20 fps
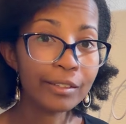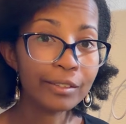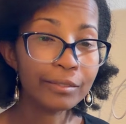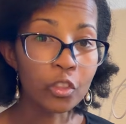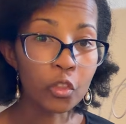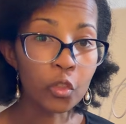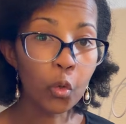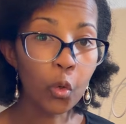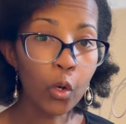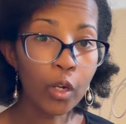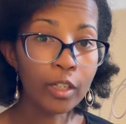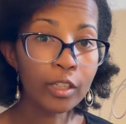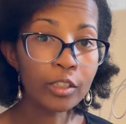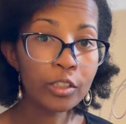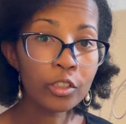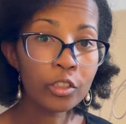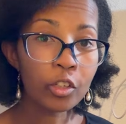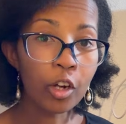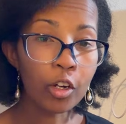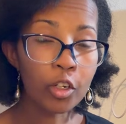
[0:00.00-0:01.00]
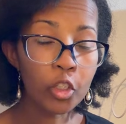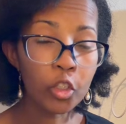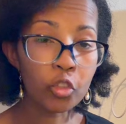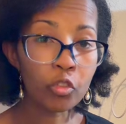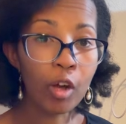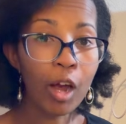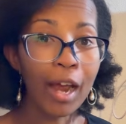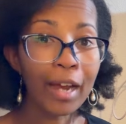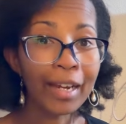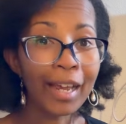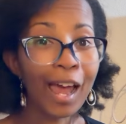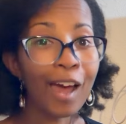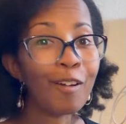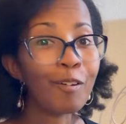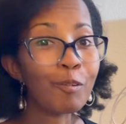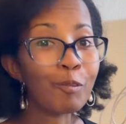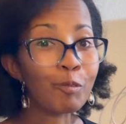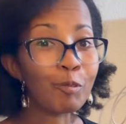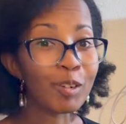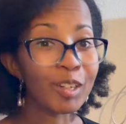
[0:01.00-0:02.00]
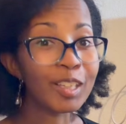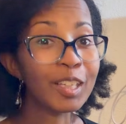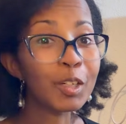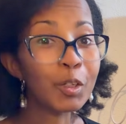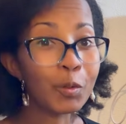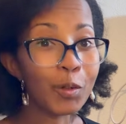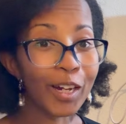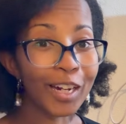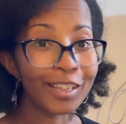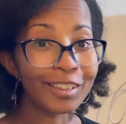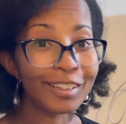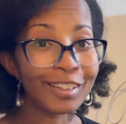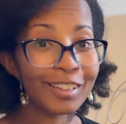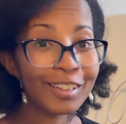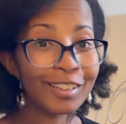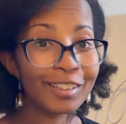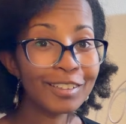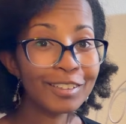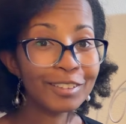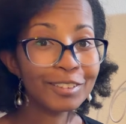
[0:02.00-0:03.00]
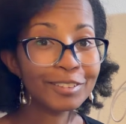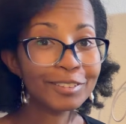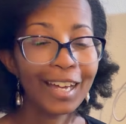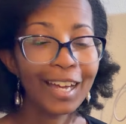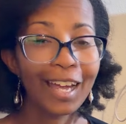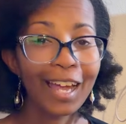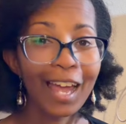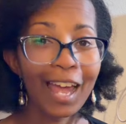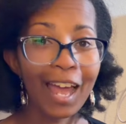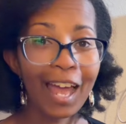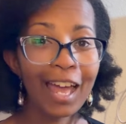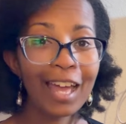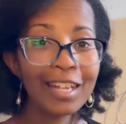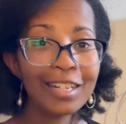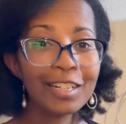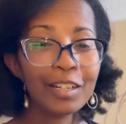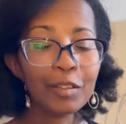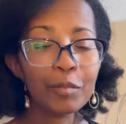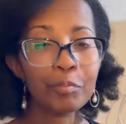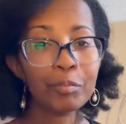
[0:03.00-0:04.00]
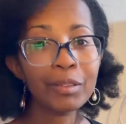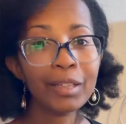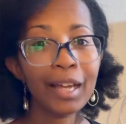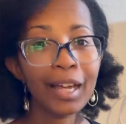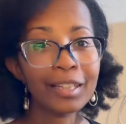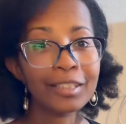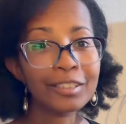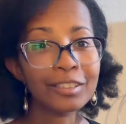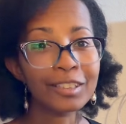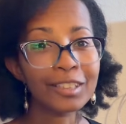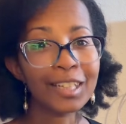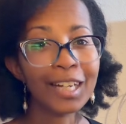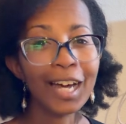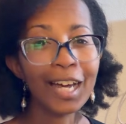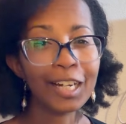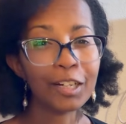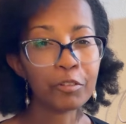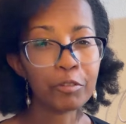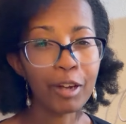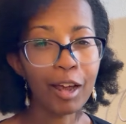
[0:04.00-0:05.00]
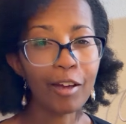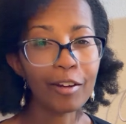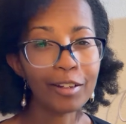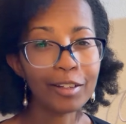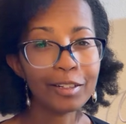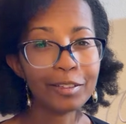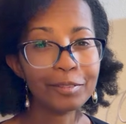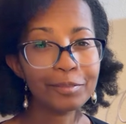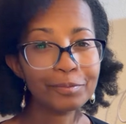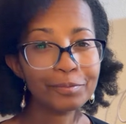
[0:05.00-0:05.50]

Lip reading: Soil starts drying out really quickly and the plants look kind of crowded.